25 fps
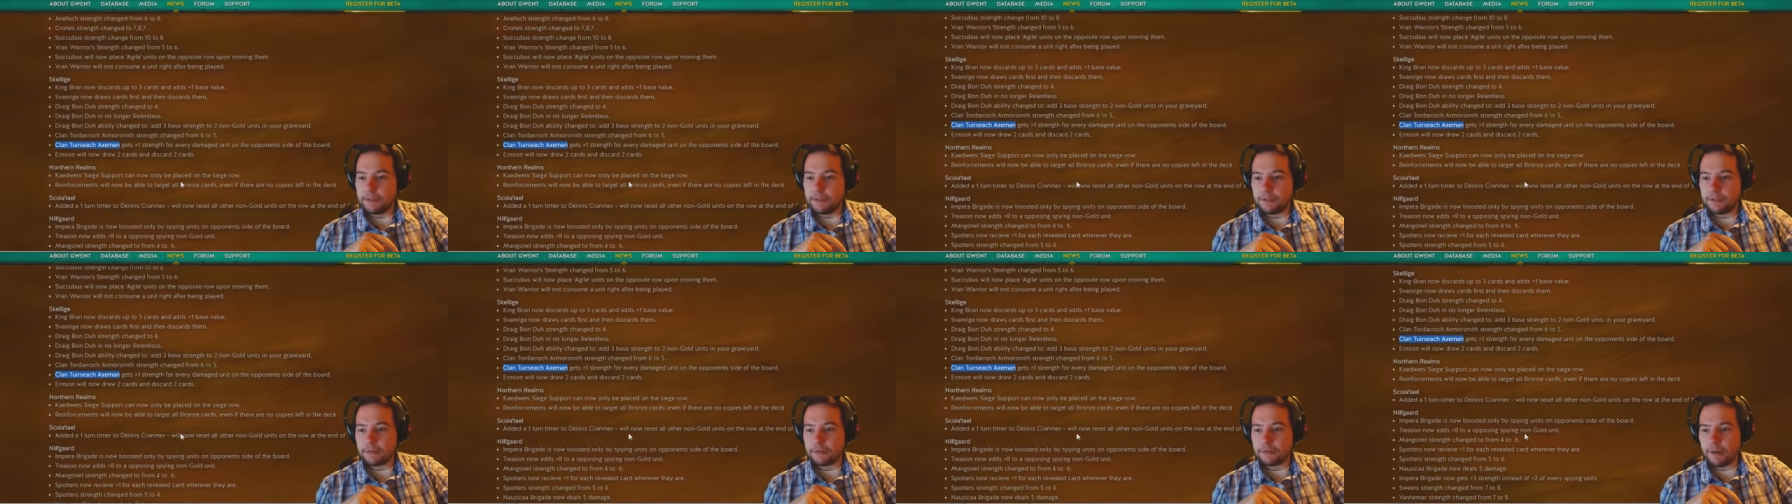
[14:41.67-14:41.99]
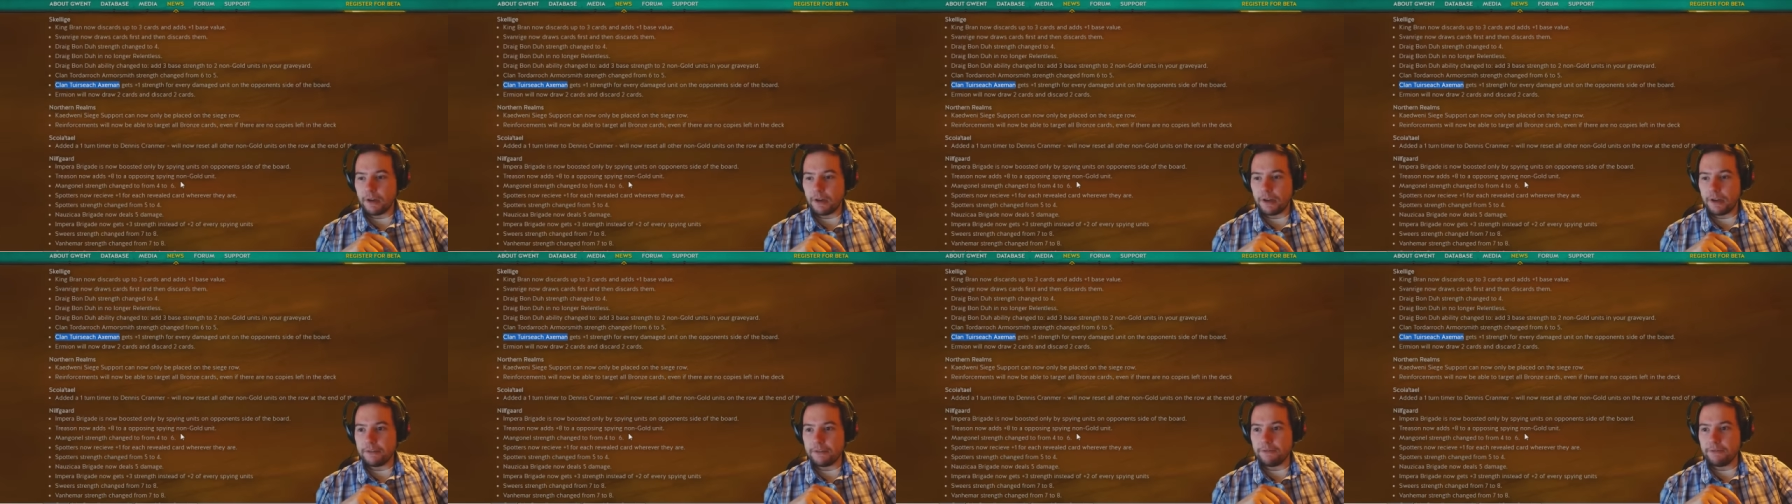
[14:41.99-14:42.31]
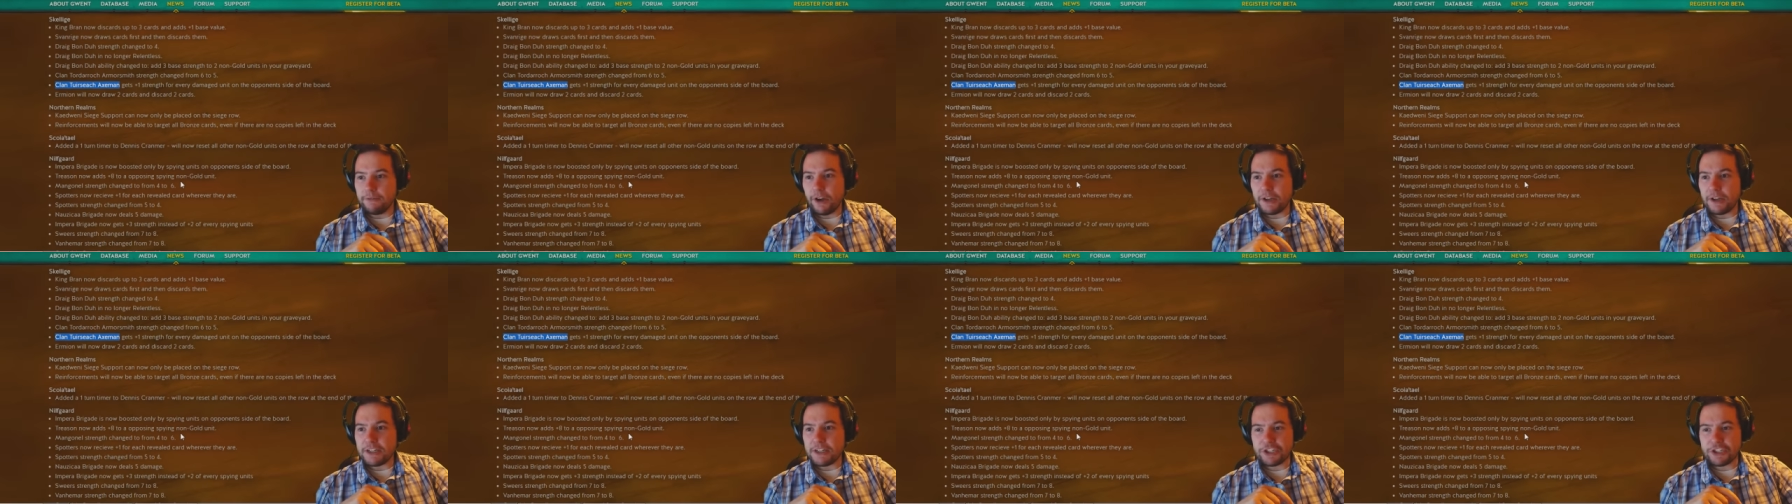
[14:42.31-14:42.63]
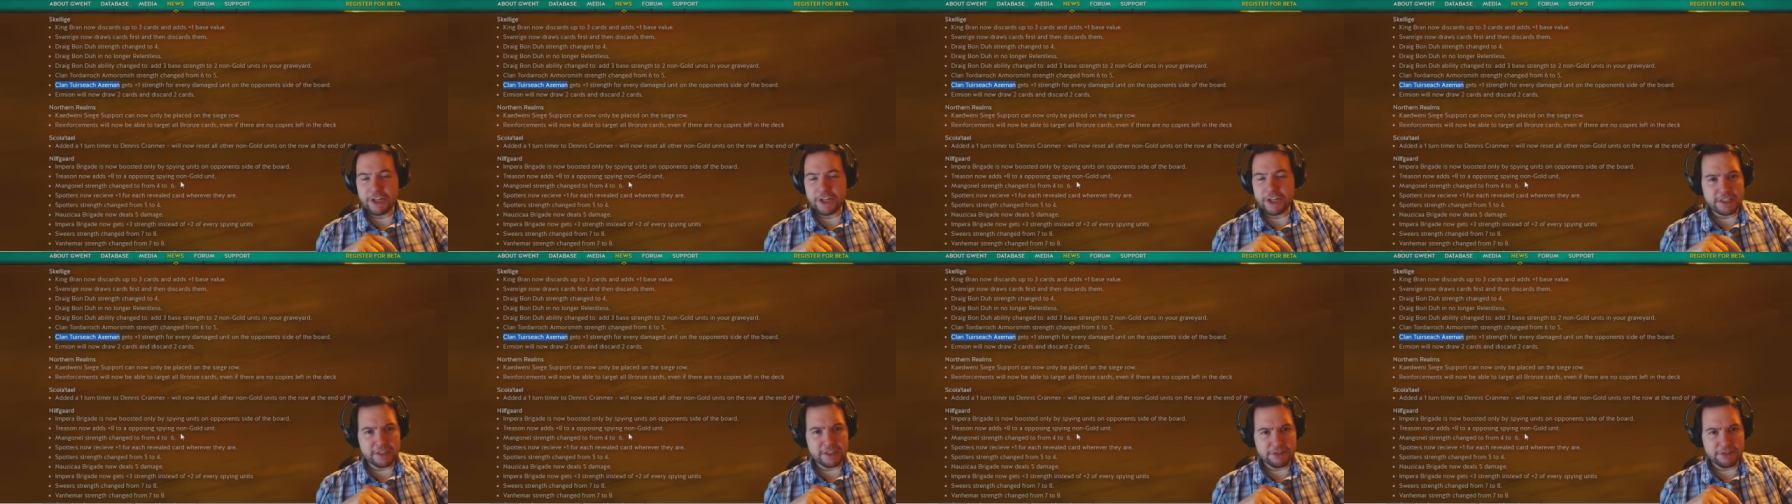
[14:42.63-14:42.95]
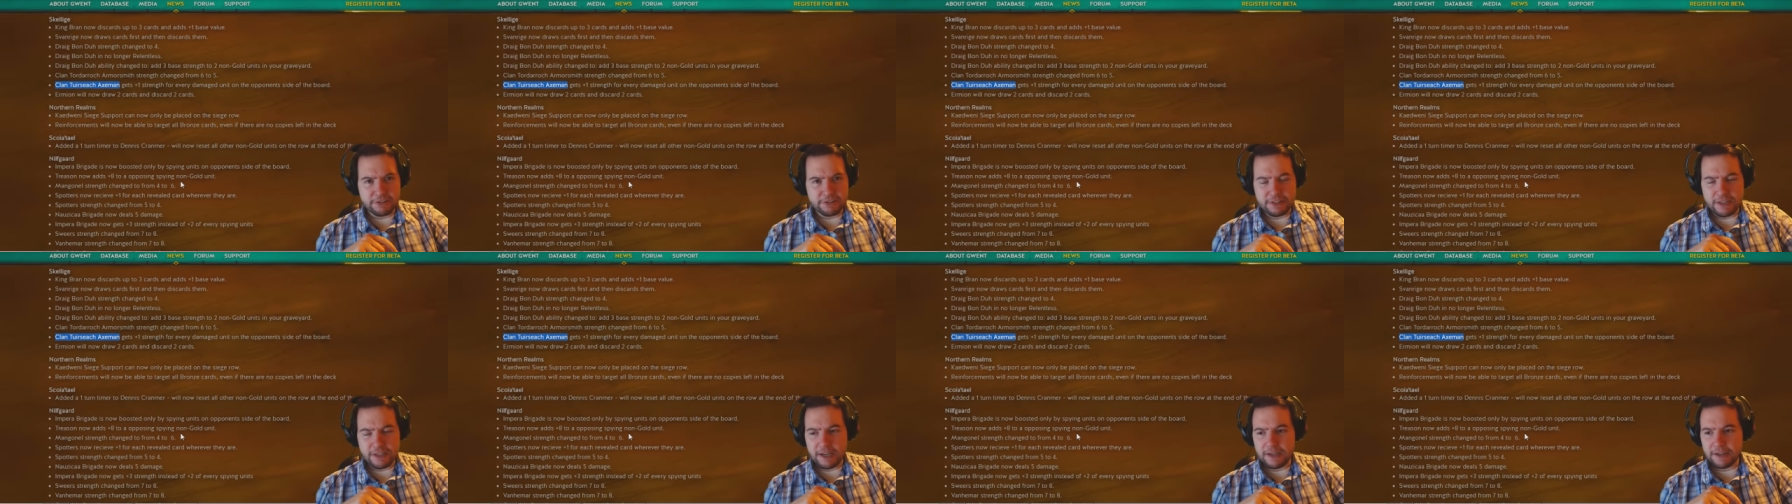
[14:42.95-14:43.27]
Alright, nice changes
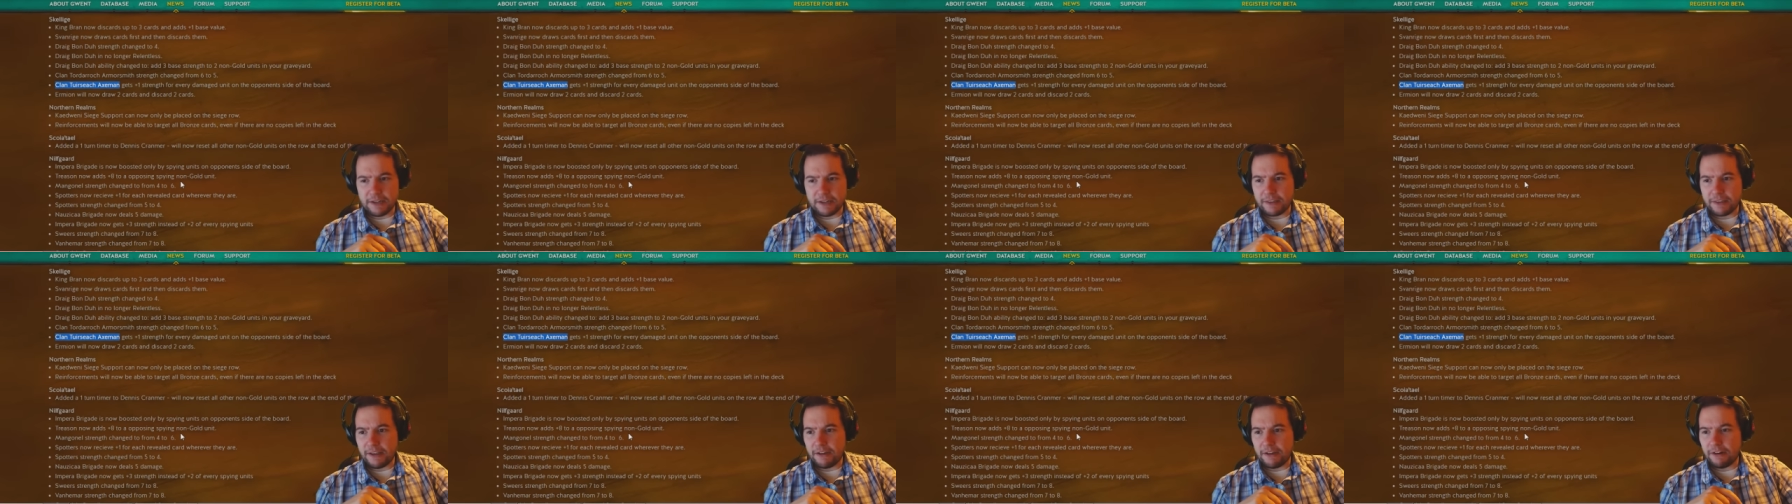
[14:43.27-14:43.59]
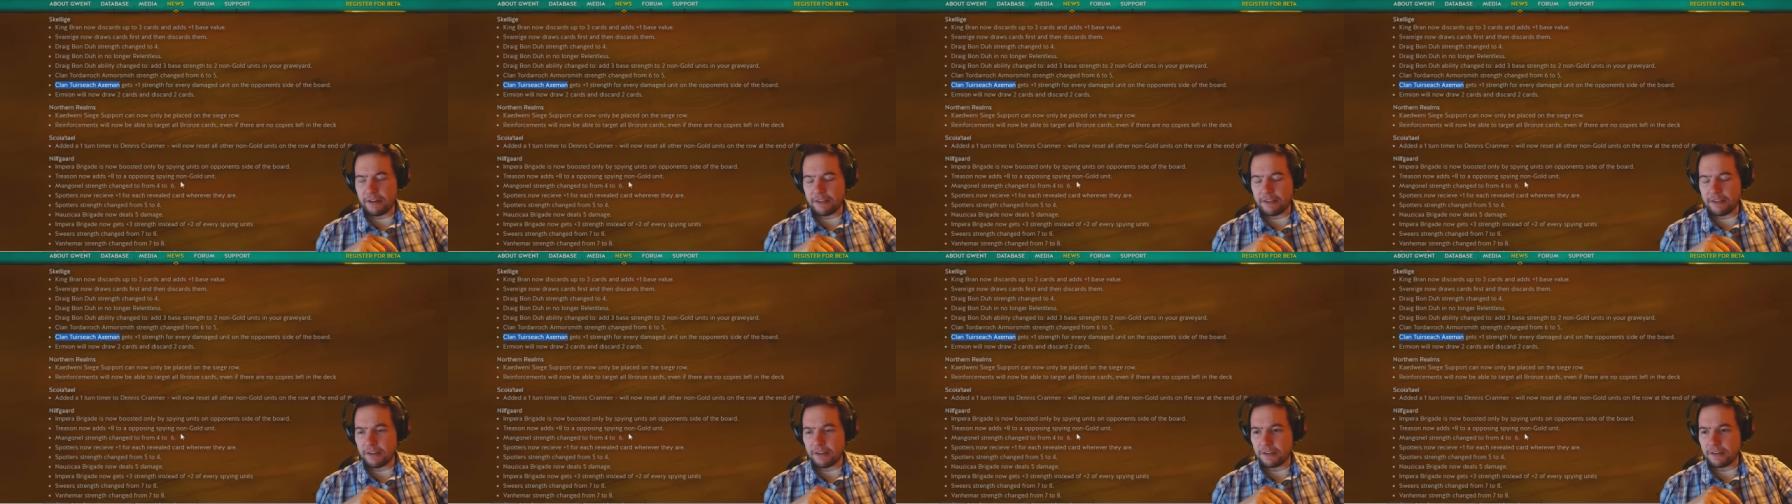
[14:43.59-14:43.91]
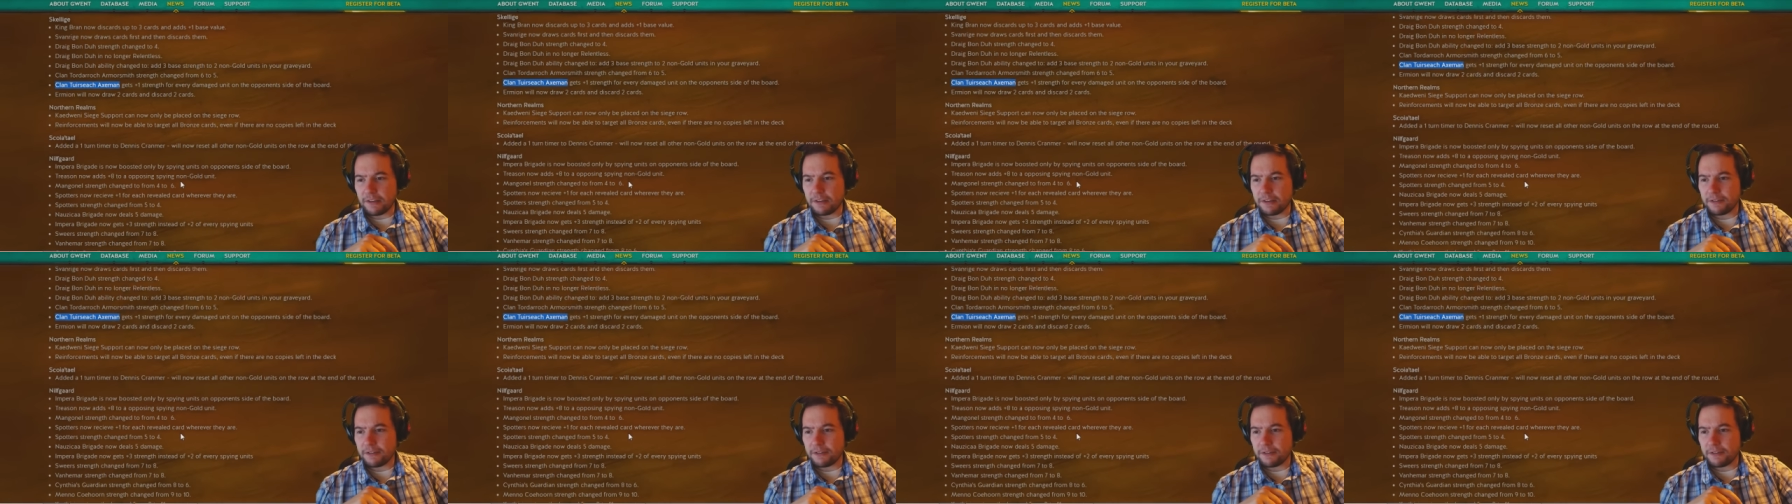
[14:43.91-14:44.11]
for Skellige there, I think.